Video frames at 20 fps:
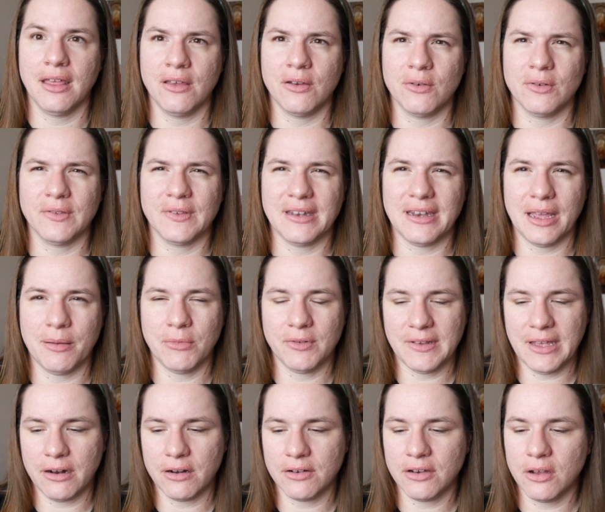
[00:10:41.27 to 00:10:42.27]
was a time I was
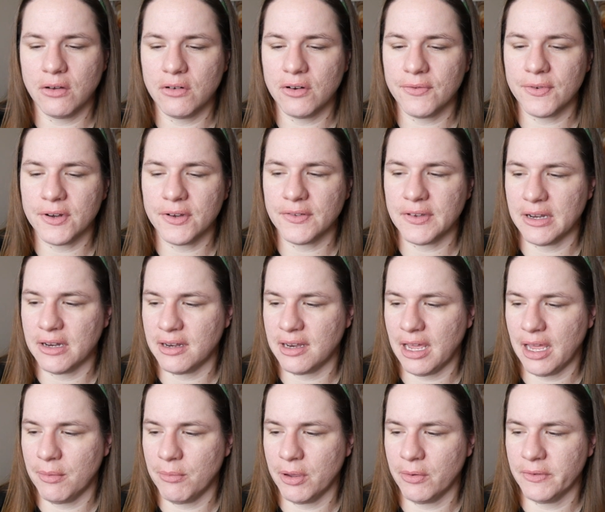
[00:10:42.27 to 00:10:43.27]
out of toner first and a
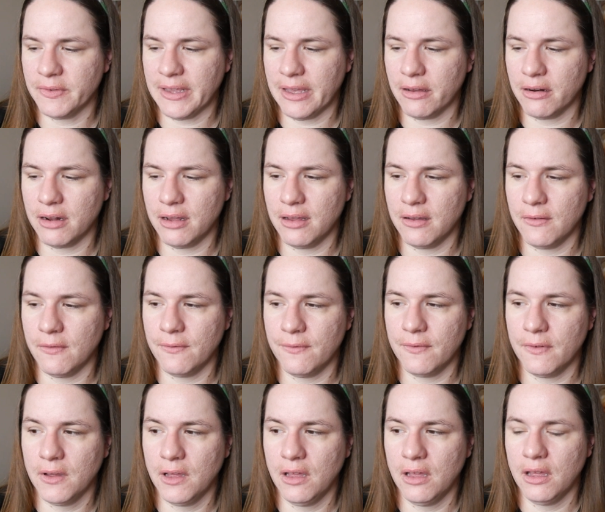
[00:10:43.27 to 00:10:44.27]
time I was out
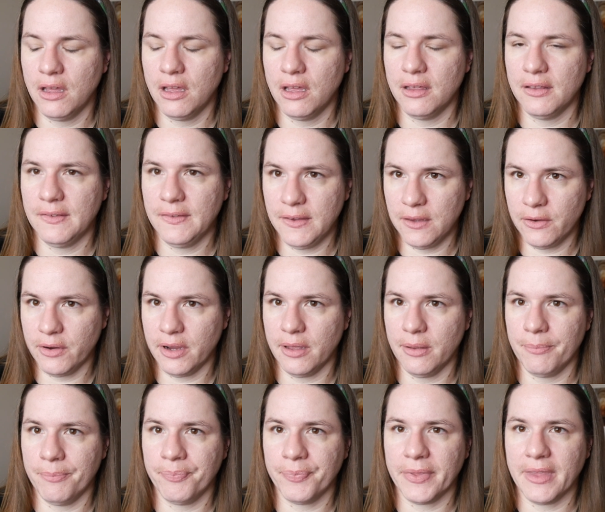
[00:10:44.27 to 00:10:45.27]
of
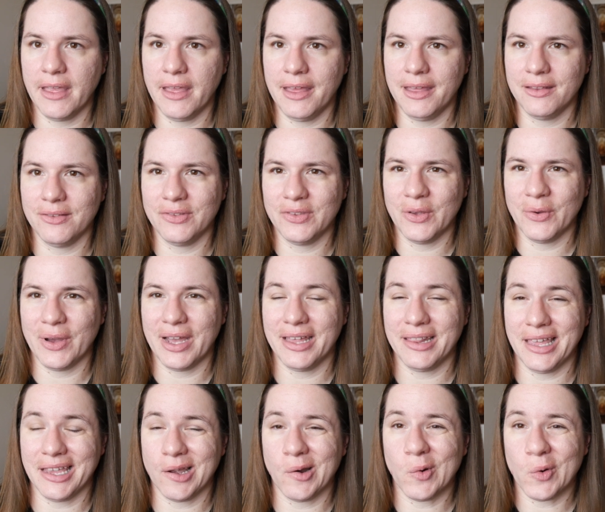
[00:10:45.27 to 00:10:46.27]
serum, and so I
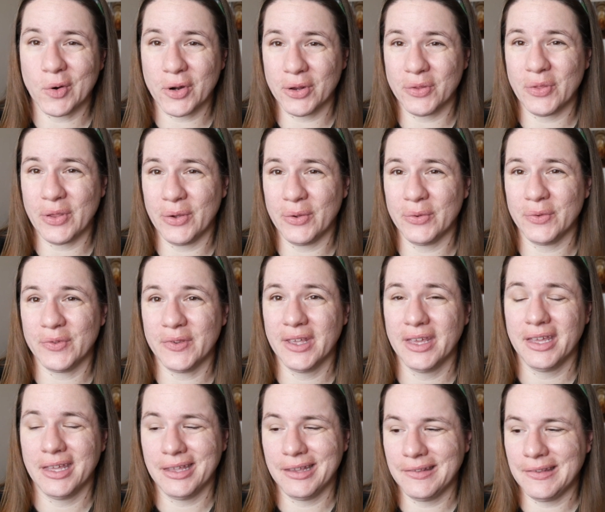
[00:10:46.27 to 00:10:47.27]
like ordered those
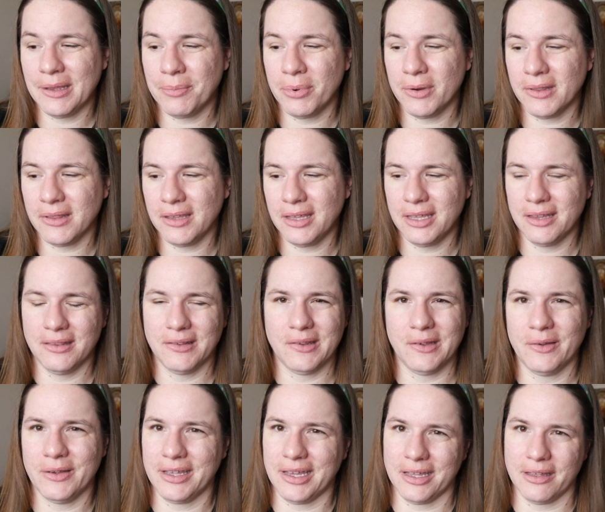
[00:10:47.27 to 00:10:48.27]
separately, and
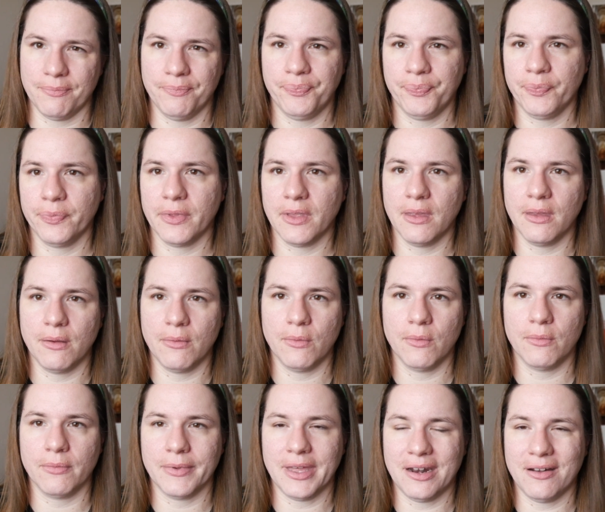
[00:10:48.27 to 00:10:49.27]
so it got
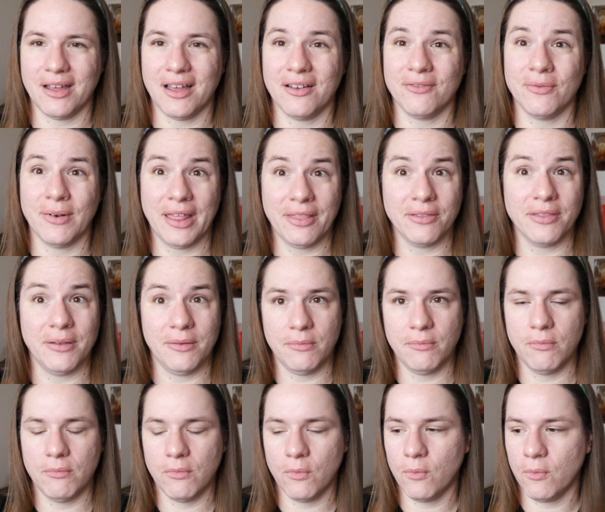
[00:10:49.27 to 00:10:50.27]
kind of off rather than